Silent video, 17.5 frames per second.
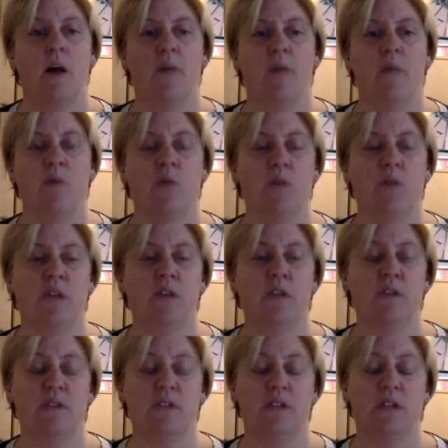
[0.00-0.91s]
Would love
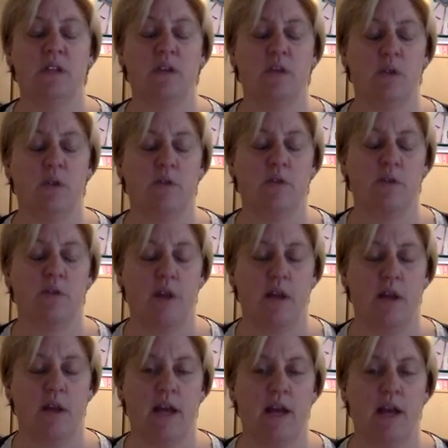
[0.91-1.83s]
to see you all on
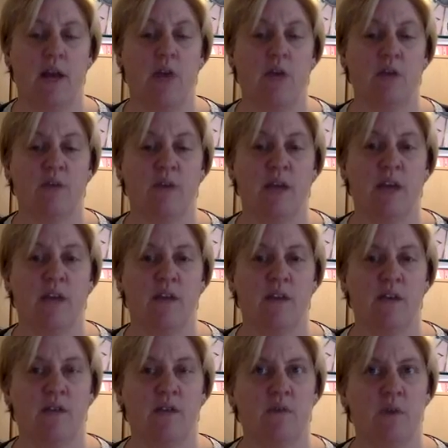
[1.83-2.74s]
Friday, or as many of you
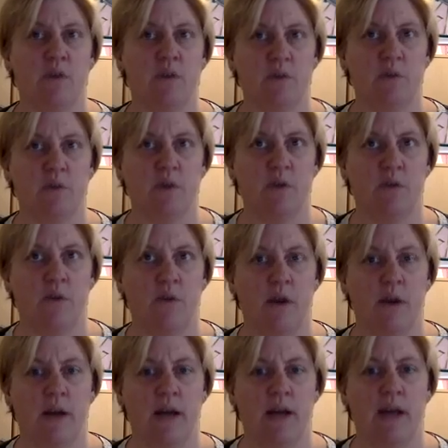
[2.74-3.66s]
as possible on
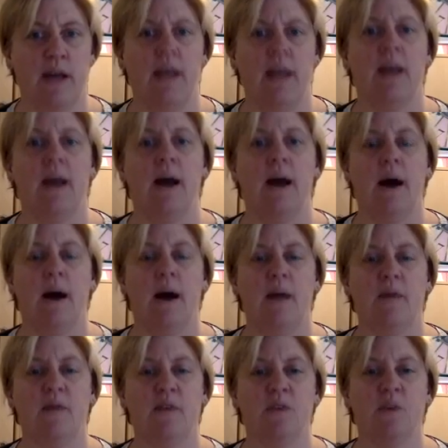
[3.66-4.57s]
Friday,
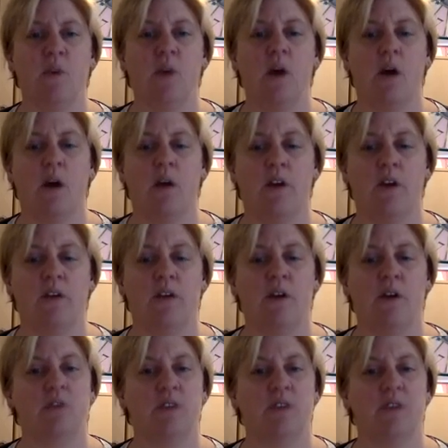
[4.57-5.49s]
to work on those
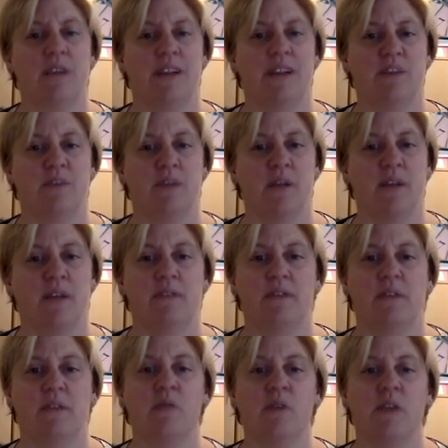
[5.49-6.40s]
goals and action plans
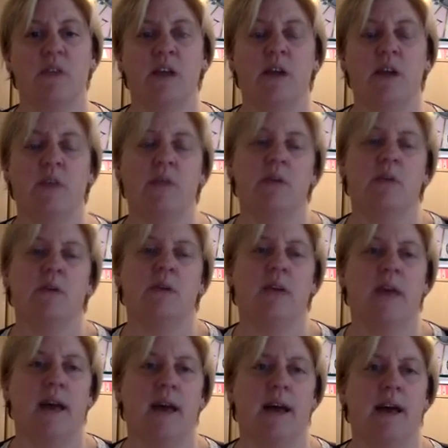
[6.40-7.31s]
and really help you
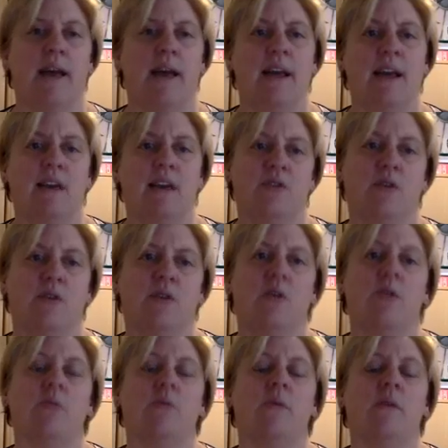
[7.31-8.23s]
get in control
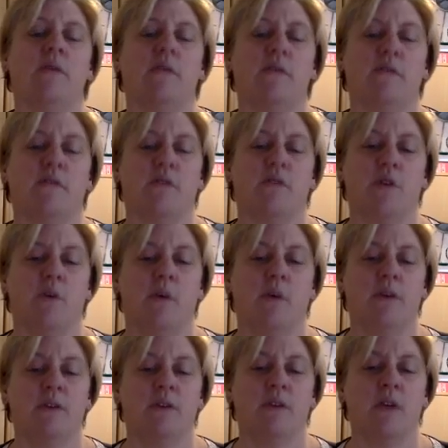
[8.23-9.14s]
and moving
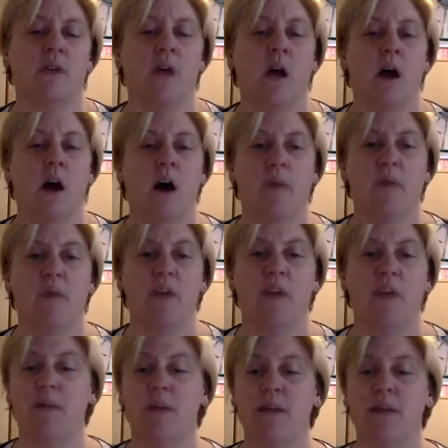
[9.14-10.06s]
forwards. In the
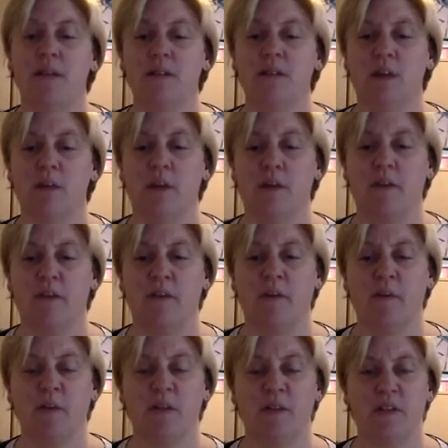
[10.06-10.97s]
meantime, have a
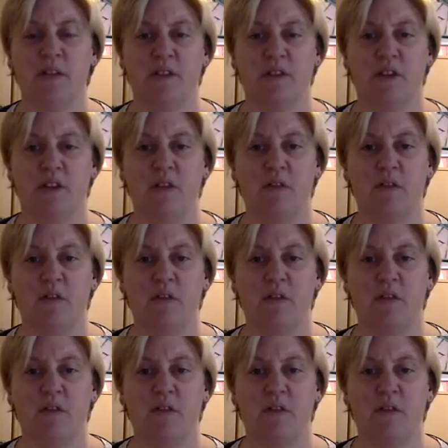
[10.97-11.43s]
fabulous afternoon.